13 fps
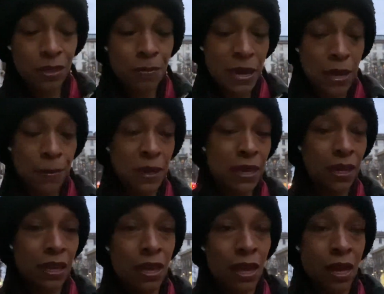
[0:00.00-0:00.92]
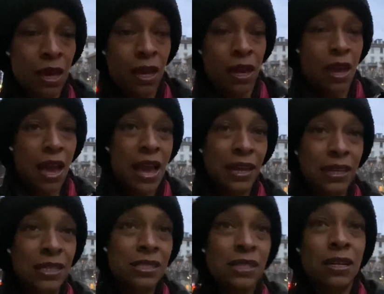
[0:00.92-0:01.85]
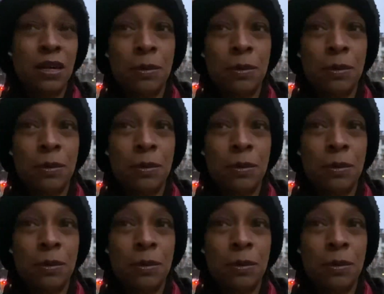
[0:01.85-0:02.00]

baby, I ended up